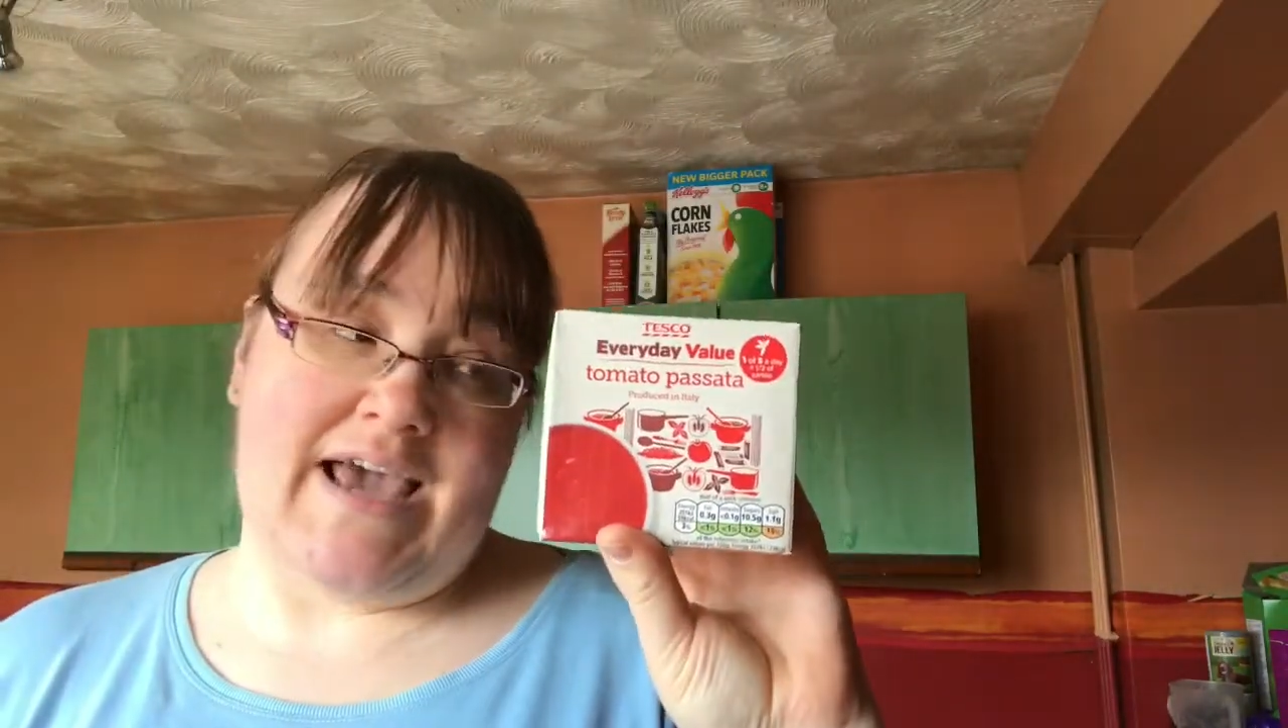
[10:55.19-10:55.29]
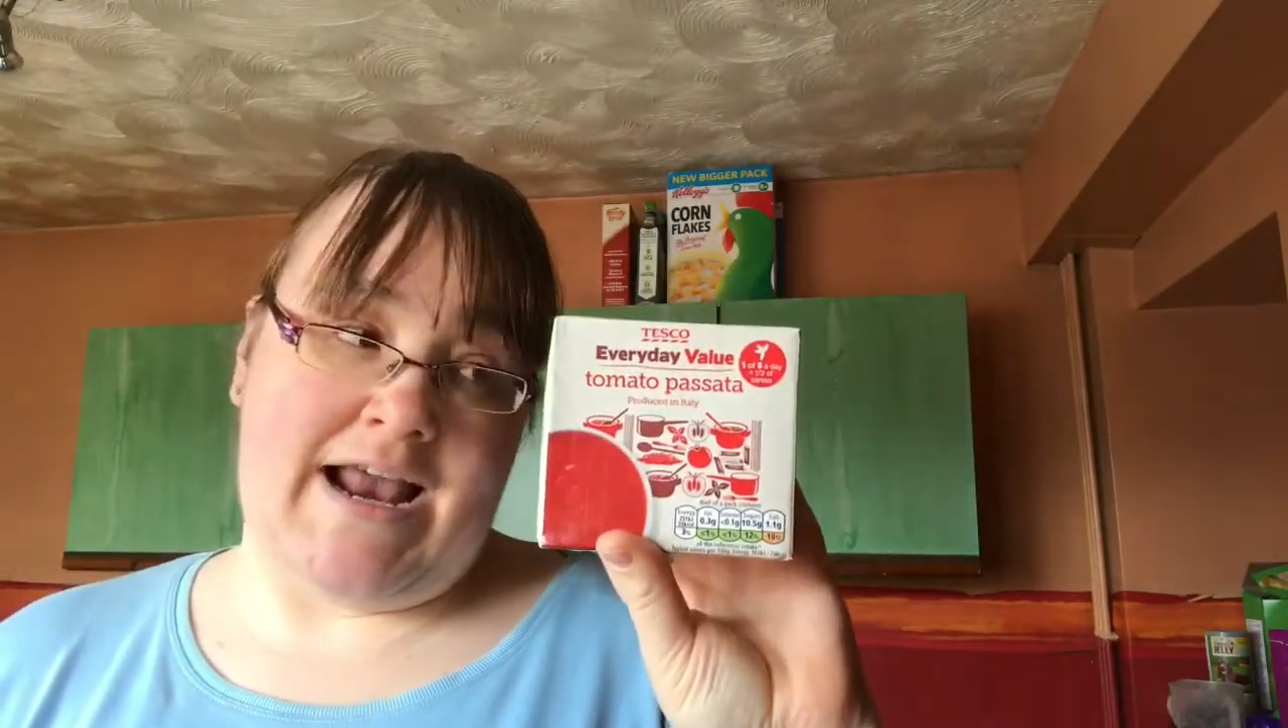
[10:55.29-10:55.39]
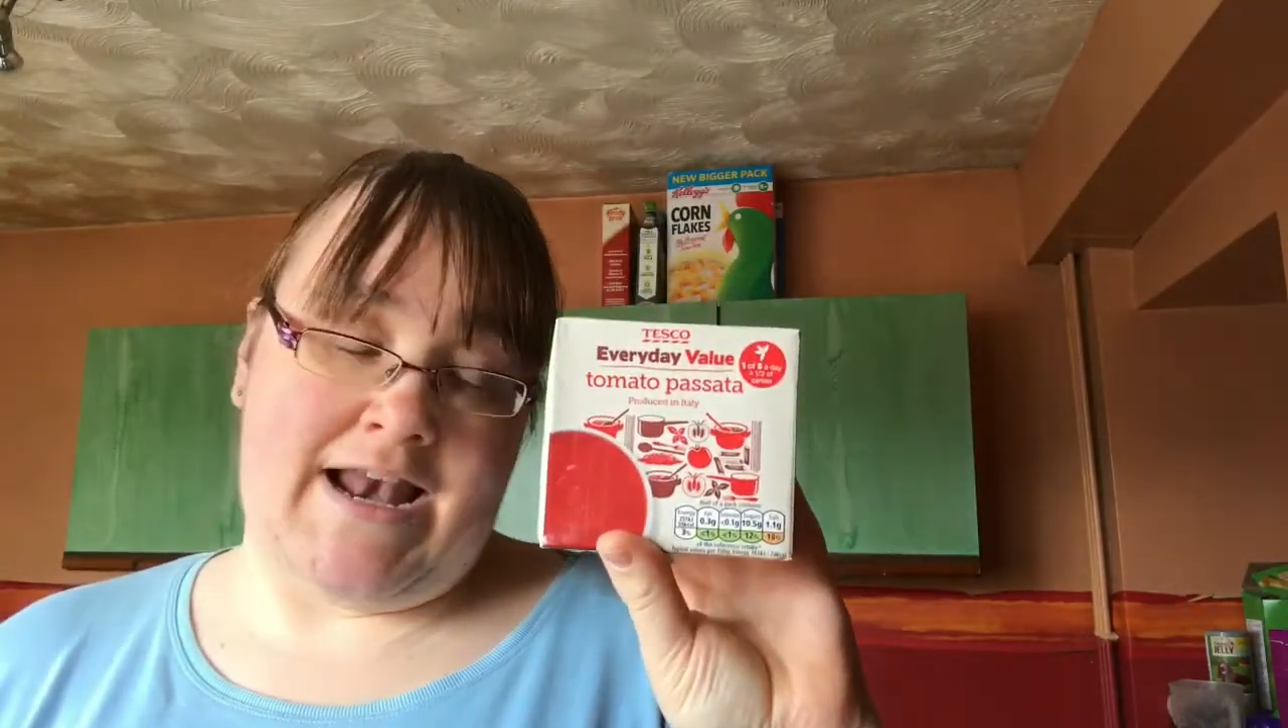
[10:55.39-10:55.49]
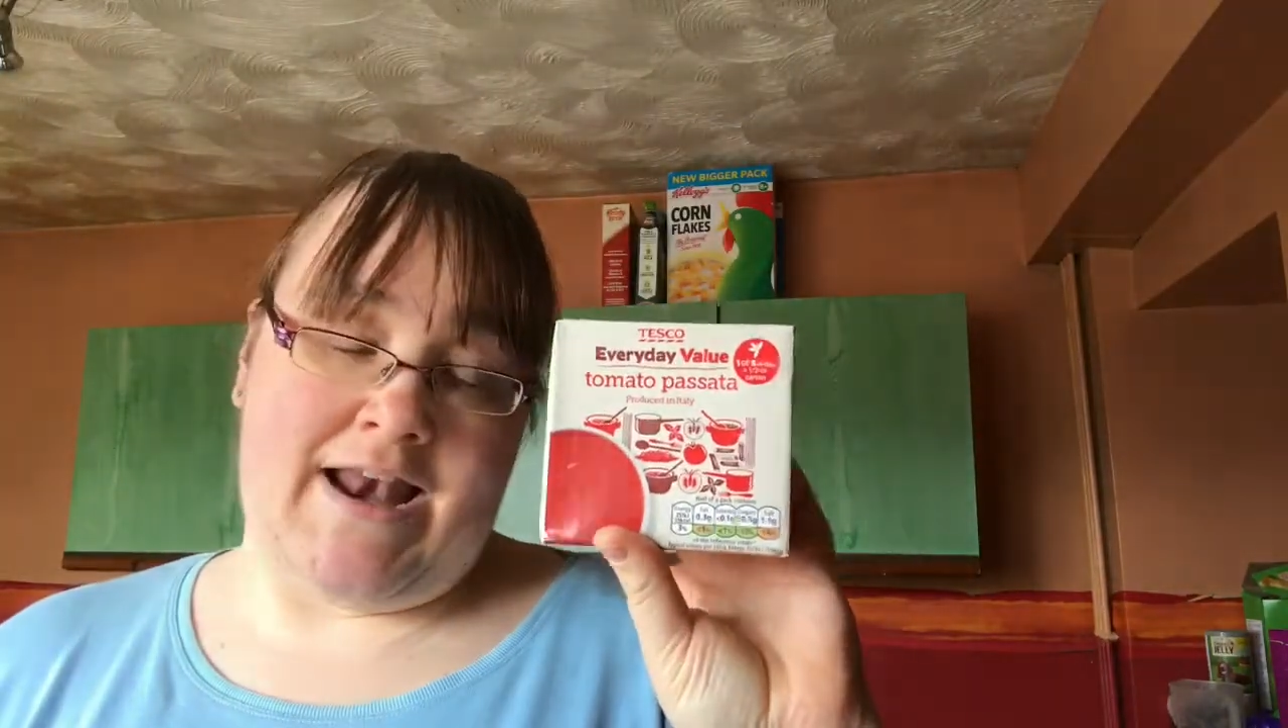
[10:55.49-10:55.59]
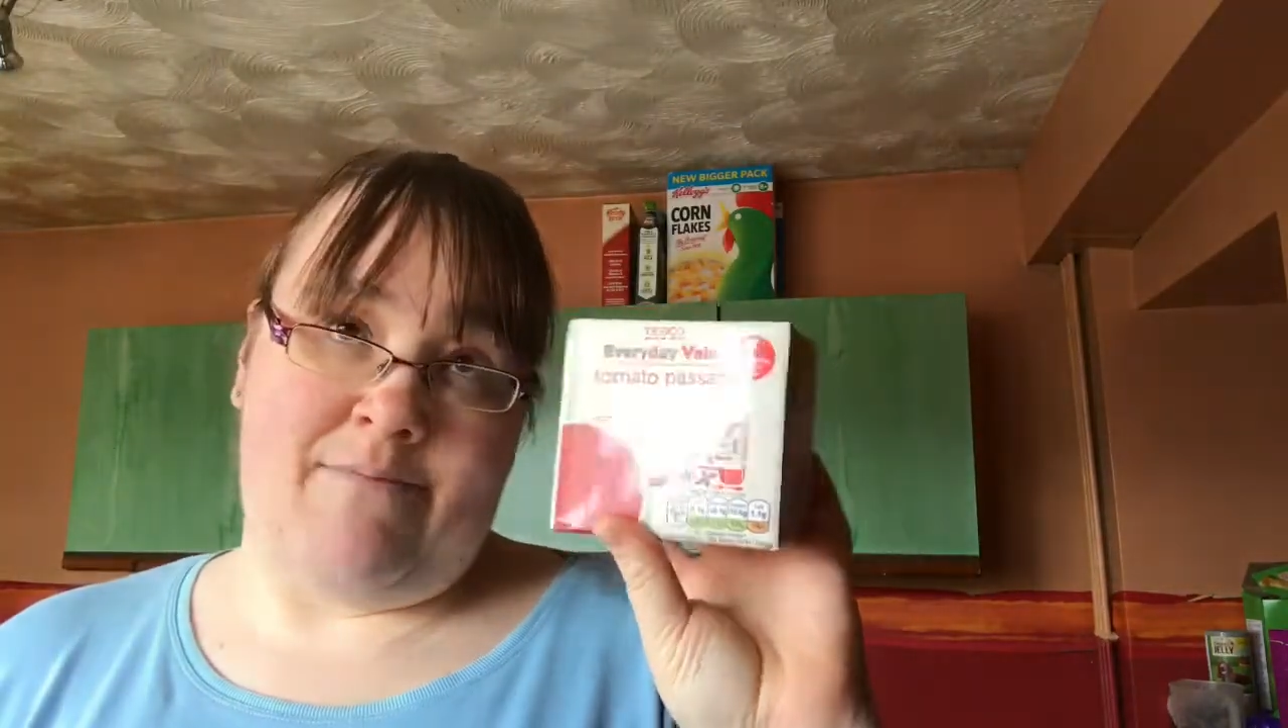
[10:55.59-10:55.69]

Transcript: in